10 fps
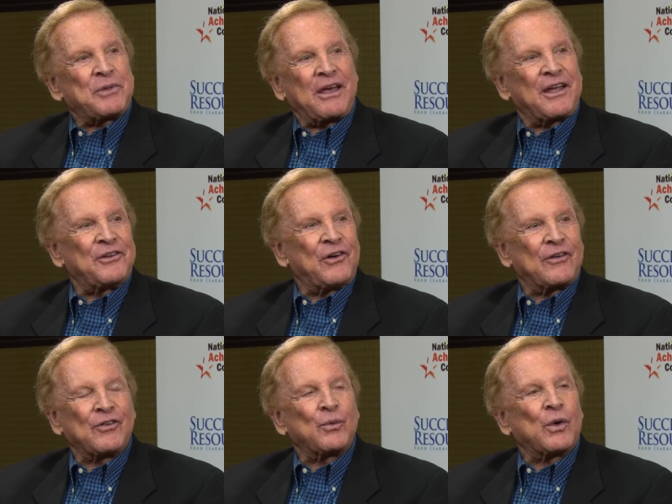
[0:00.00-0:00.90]
taking you
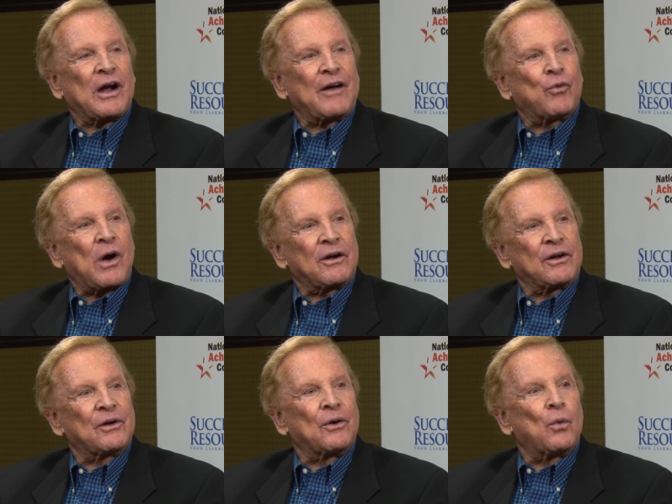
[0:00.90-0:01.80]
everywhere I've wanted
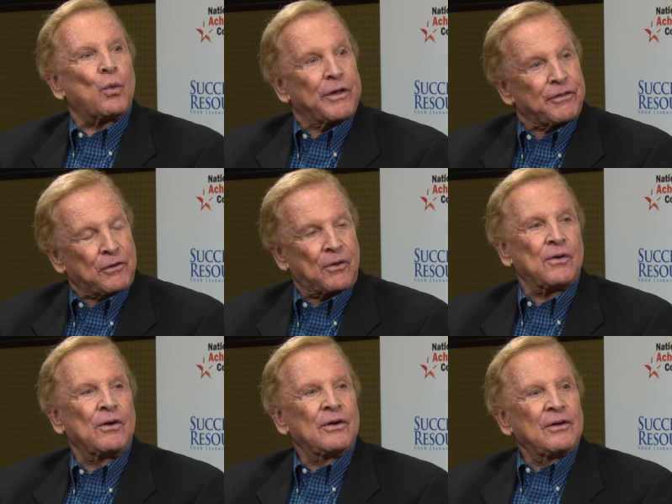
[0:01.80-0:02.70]
to go with
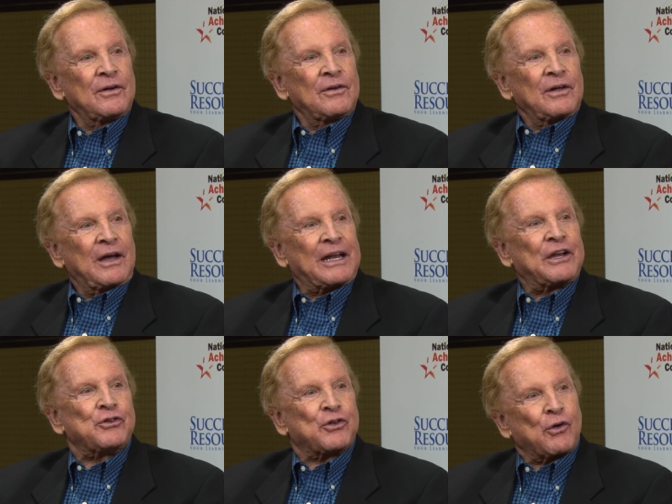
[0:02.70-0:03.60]
you and
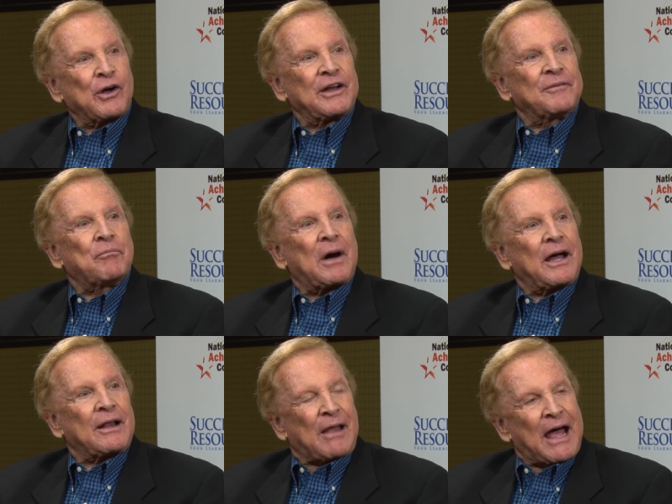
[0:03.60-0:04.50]
enjoying
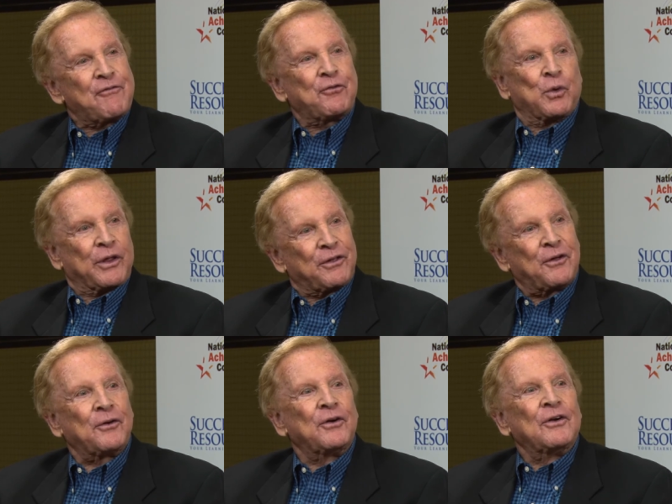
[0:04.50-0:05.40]
my life with
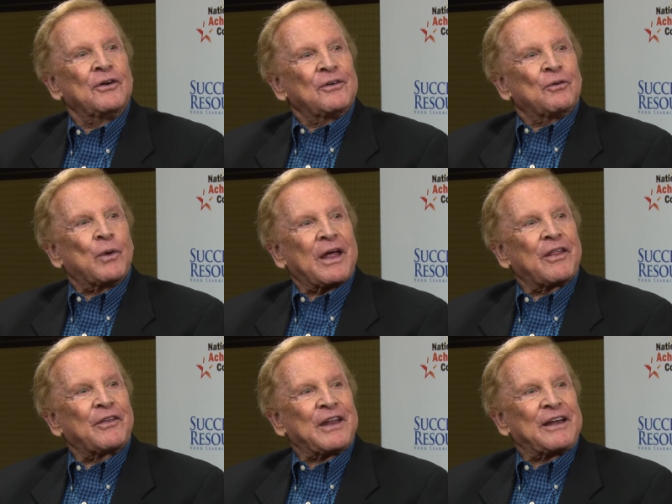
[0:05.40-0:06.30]
you
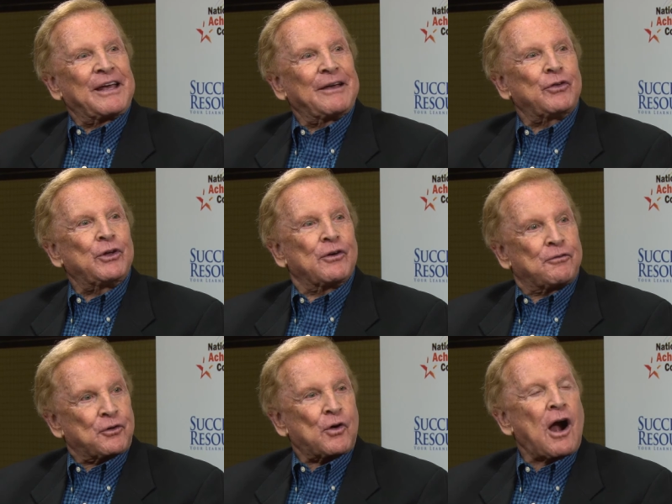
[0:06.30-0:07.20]
rather than to give you a
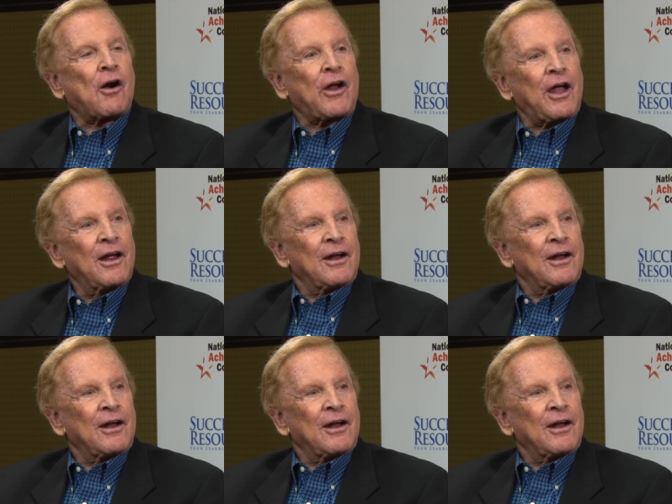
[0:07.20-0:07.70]
Ferrari